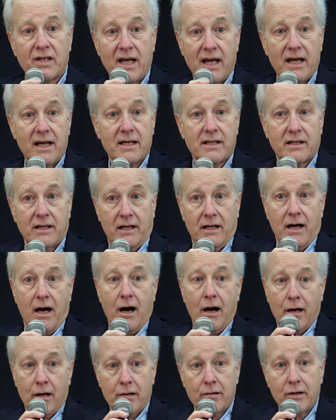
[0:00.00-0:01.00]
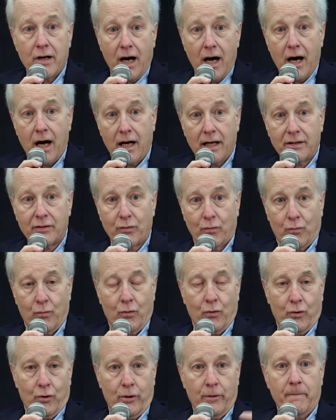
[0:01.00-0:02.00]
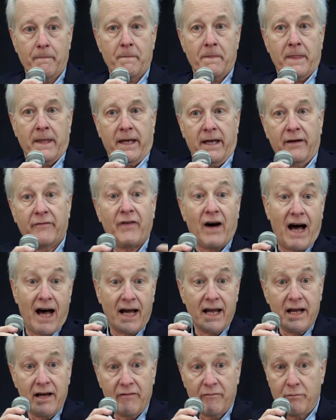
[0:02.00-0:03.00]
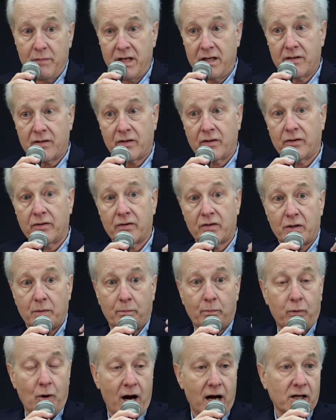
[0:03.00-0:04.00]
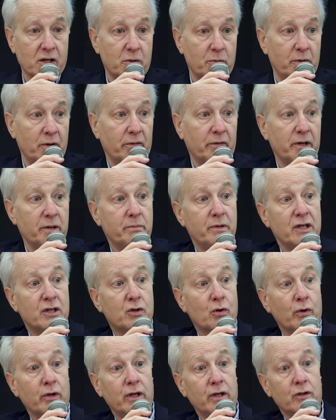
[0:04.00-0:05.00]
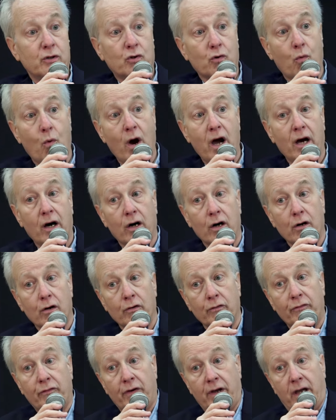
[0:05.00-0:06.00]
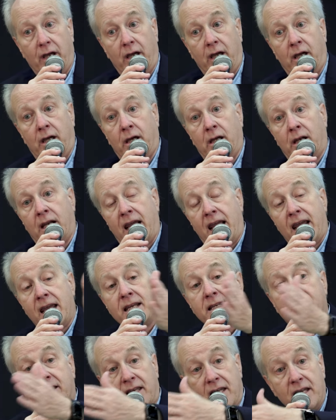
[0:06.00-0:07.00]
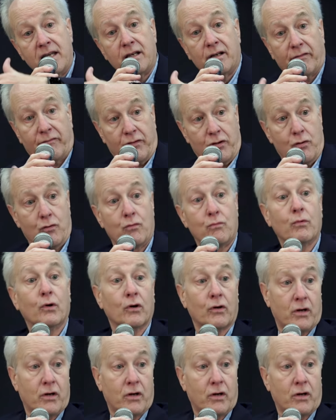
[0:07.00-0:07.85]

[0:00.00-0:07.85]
has an R naught, or if I have measles, approximately between 12 and 18 of you will